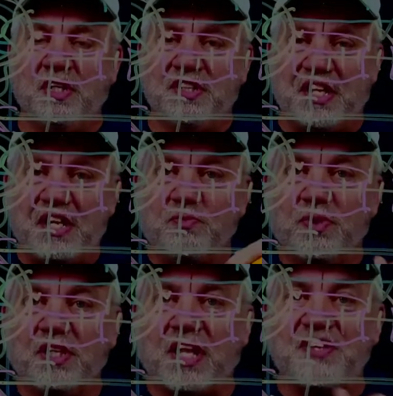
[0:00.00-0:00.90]
They didn't
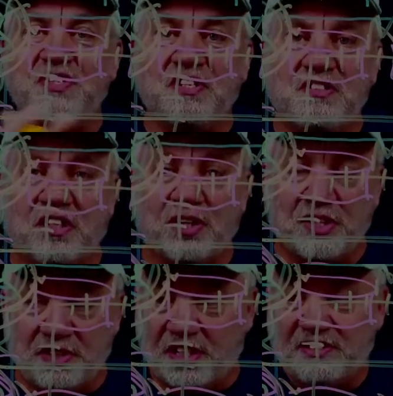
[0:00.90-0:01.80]
realize it until
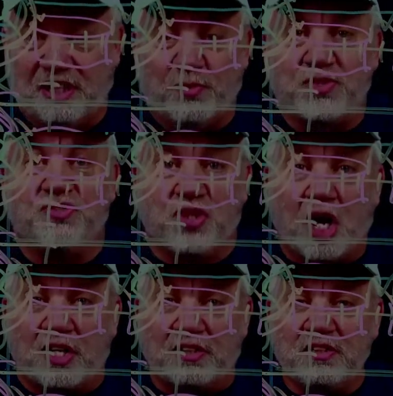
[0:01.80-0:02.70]
it was
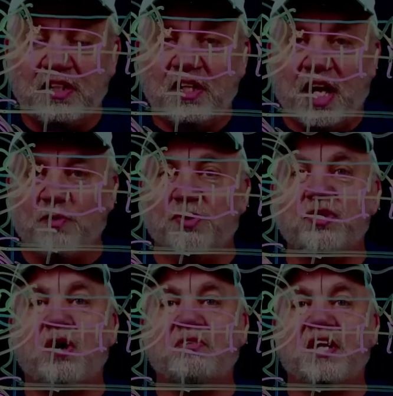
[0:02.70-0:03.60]
done, and we'll
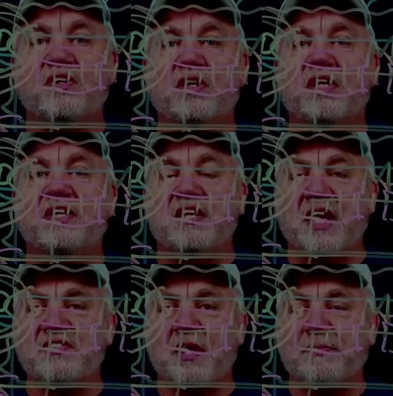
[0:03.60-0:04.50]
talk later in the
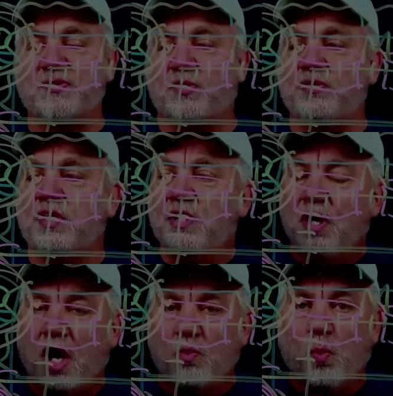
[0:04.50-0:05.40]
next episode
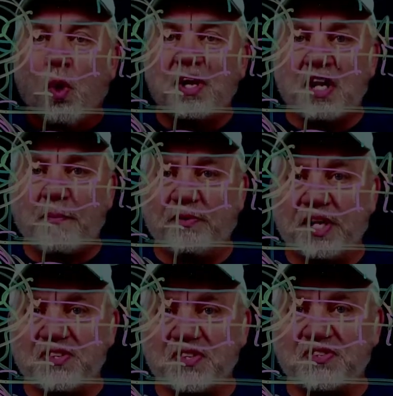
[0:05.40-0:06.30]
on what an operating
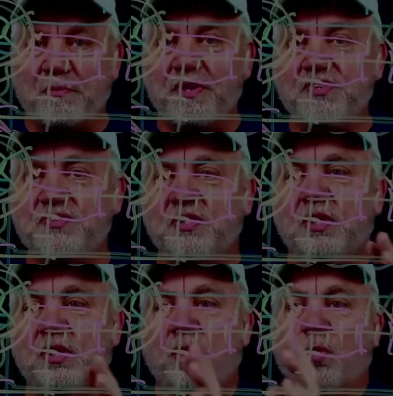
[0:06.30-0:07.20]
system is,
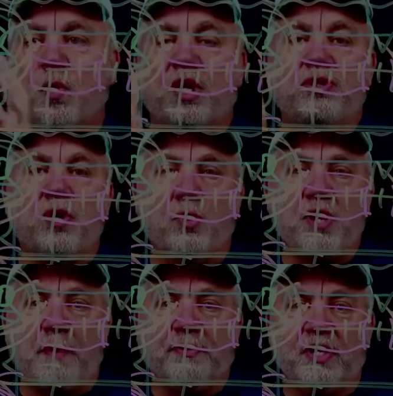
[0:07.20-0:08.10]
what a node
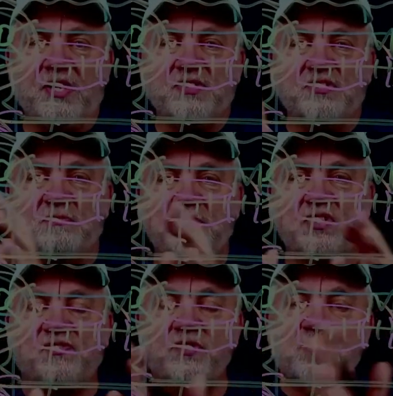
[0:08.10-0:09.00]
operating system is
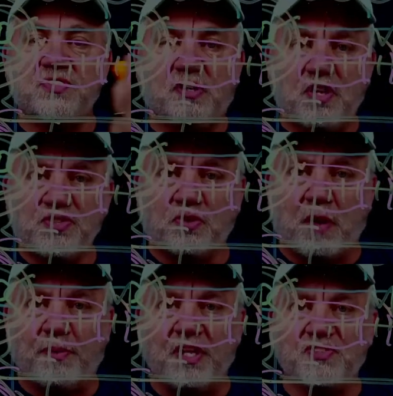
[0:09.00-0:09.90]
versus a cluster
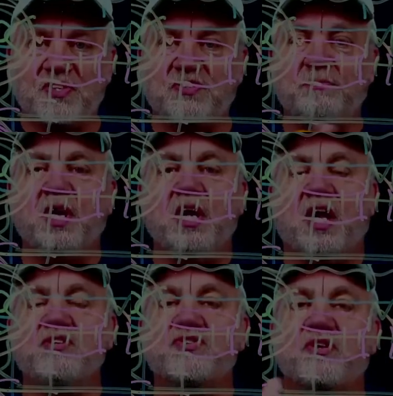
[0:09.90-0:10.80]
operating system,
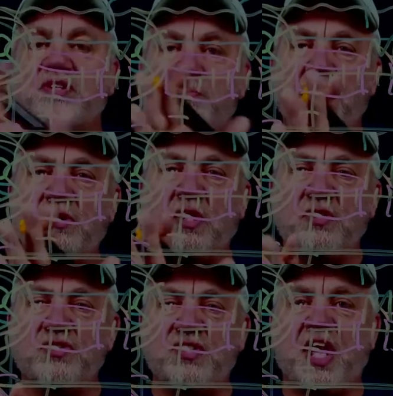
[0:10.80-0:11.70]
and you'll start to better
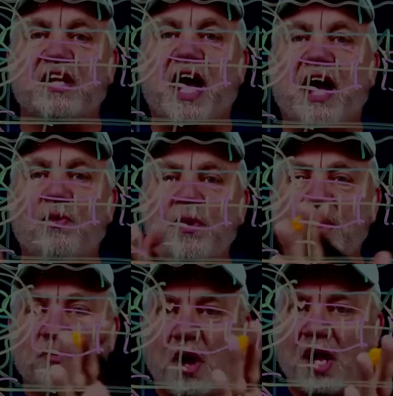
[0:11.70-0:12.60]
understand how we
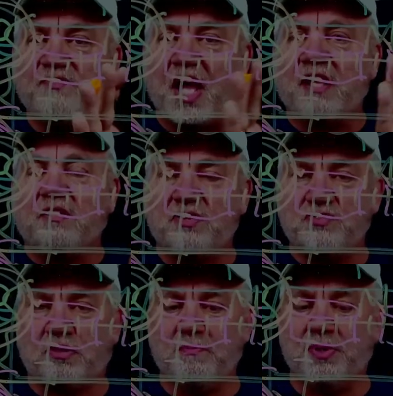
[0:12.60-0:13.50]
arrived at
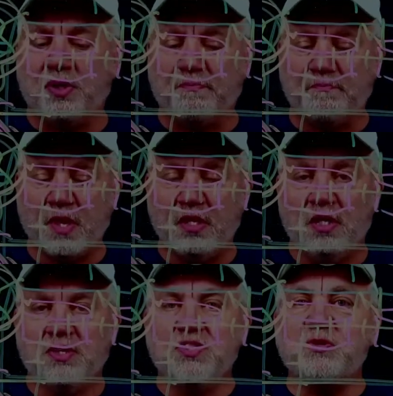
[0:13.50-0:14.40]
cluster computing.
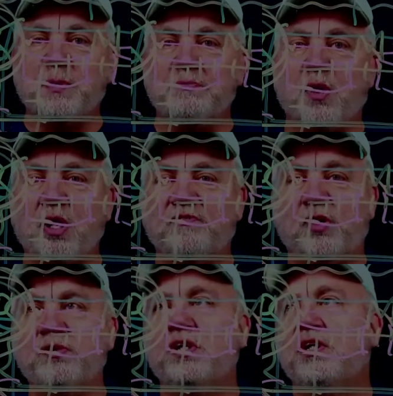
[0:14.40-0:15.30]
This has been Mark
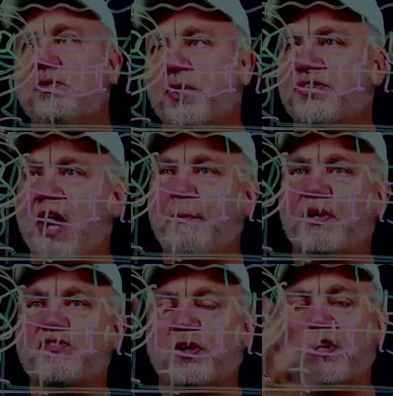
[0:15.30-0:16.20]
Vogt with Topics
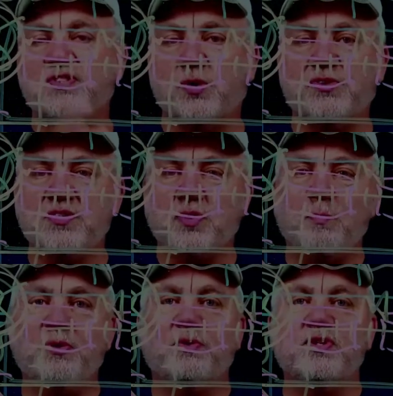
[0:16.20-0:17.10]
for Consultants. Hope
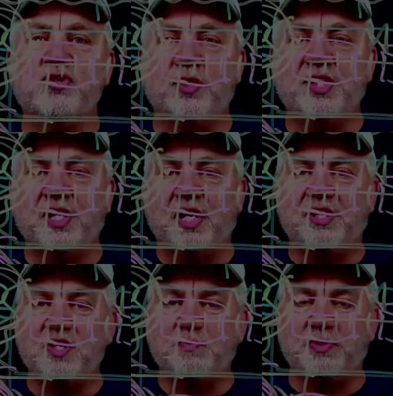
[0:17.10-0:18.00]
you enjoyed
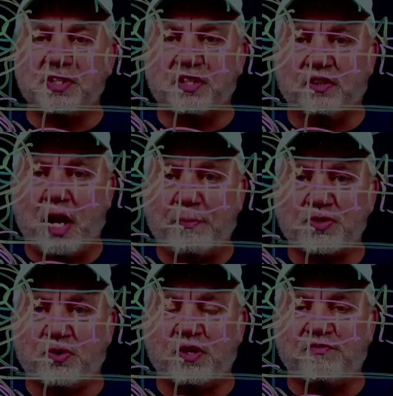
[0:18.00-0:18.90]
this particular
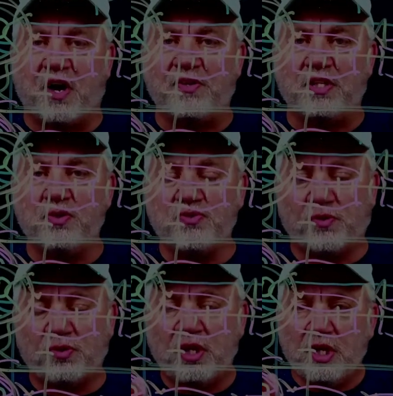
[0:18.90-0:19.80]
episode and found it
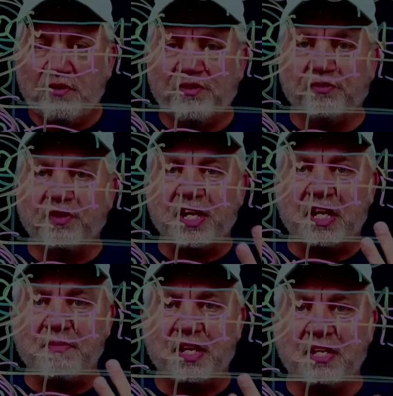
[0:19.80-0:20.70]
useful. Feel free to
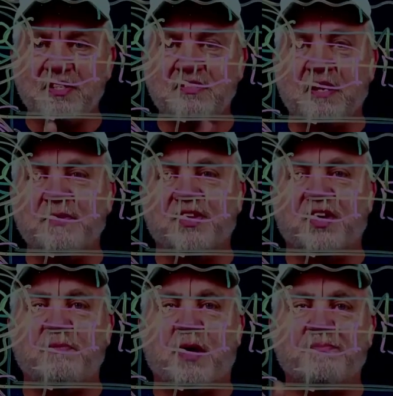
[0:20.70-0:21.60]
give me hints, give me a
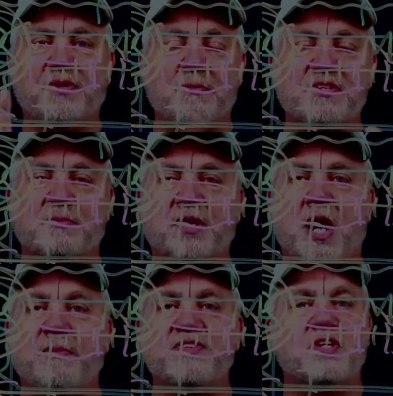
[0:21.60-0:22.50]
thumb up, give me some
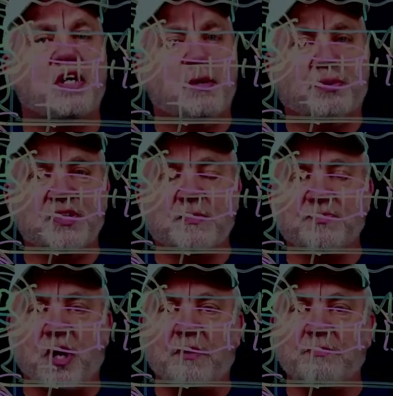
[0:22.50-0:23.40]
comments. Please
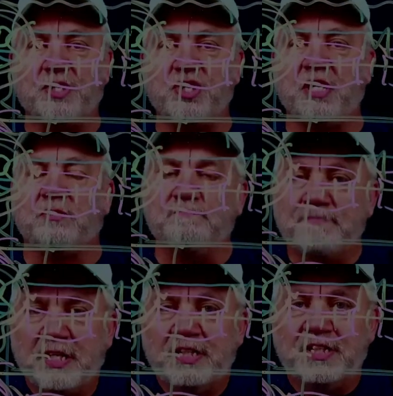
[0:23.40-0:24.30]
subscribe to my channel.
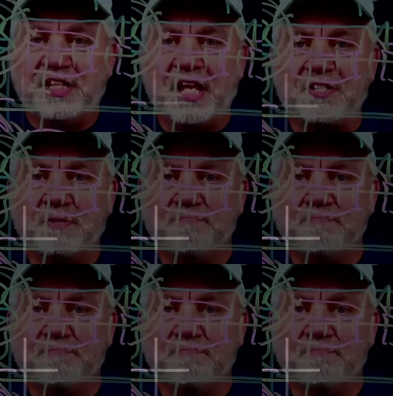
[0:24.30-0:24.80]
Thanks.